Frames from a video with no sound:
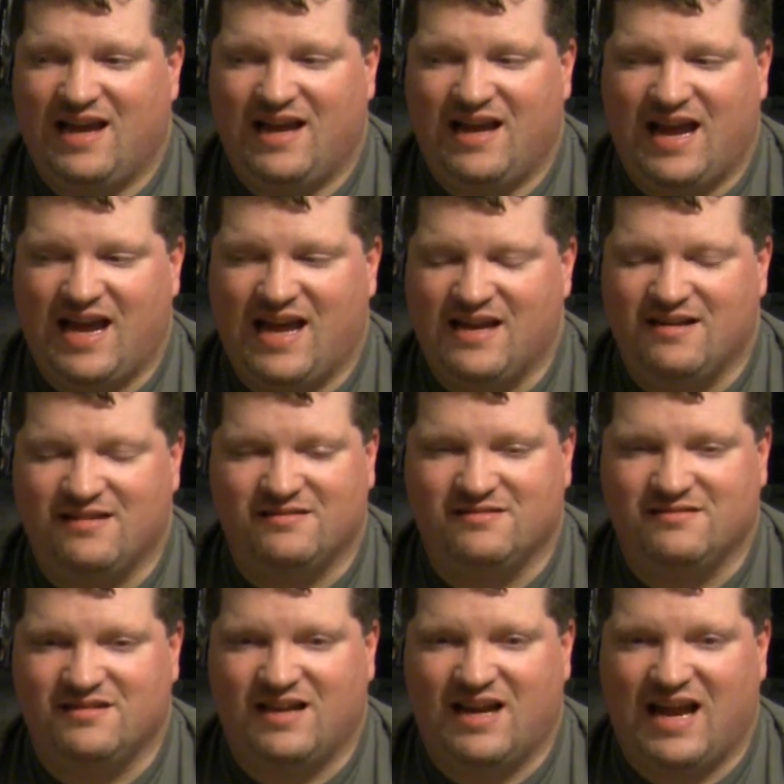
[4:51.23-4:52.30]

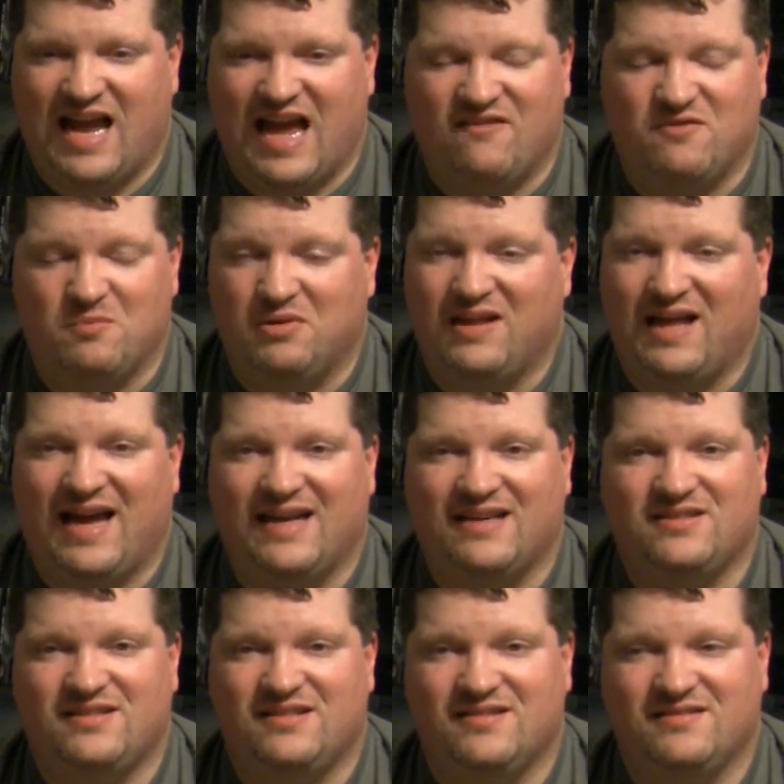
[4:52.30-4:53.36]
and have a
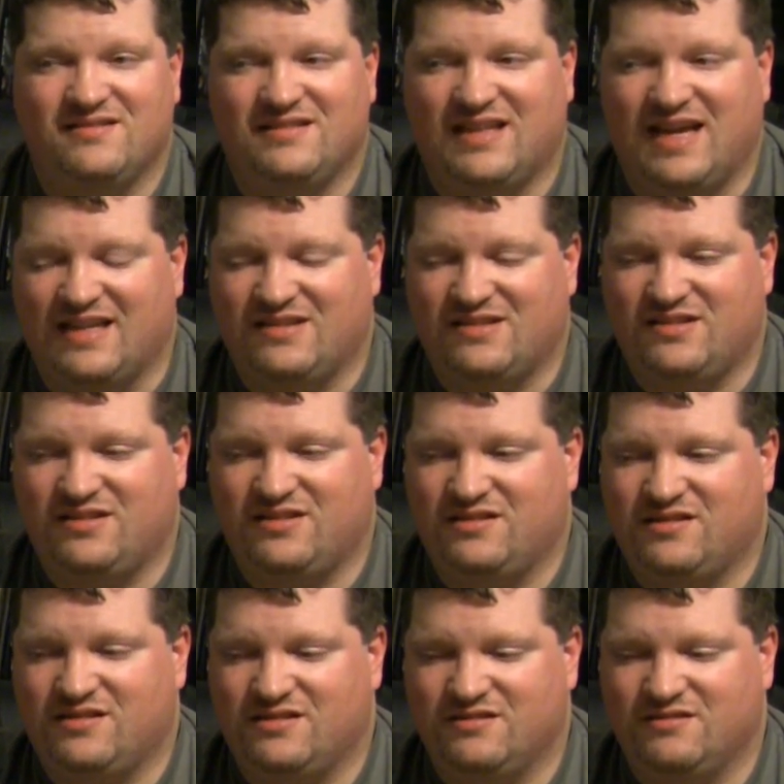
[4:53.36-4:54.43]
blast,
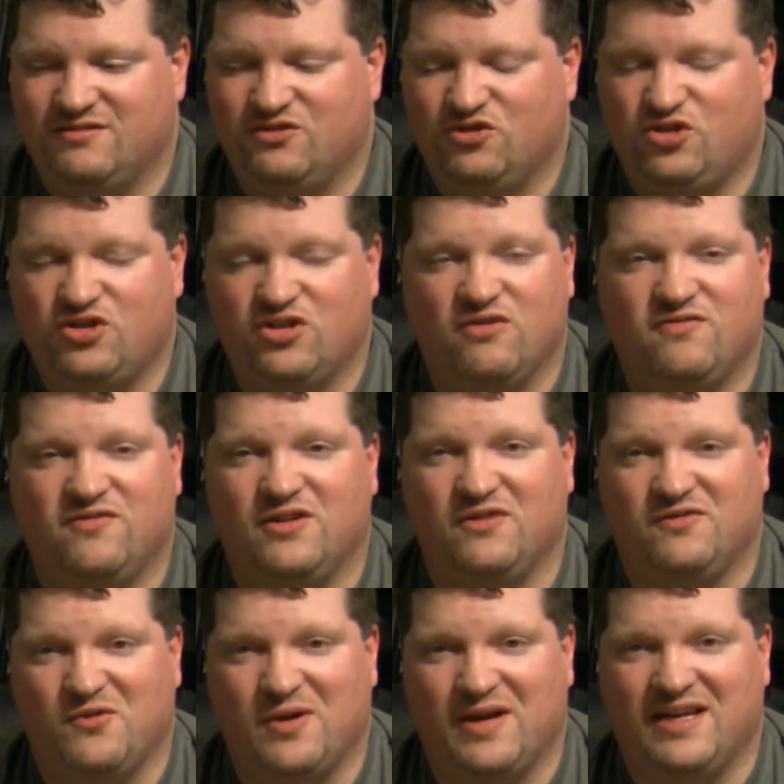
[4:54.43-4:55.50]
that's so full
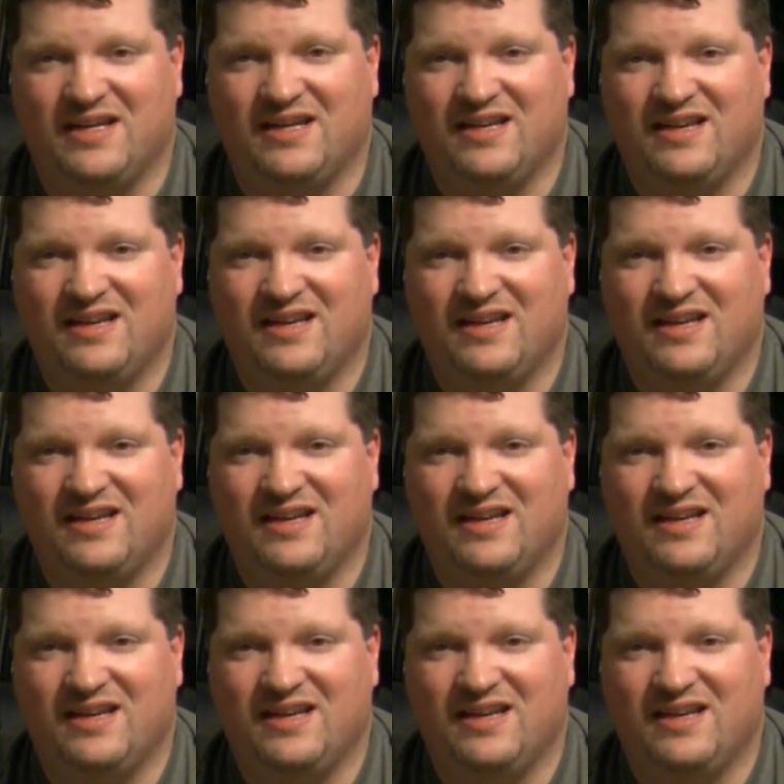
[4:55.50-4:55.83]
of win.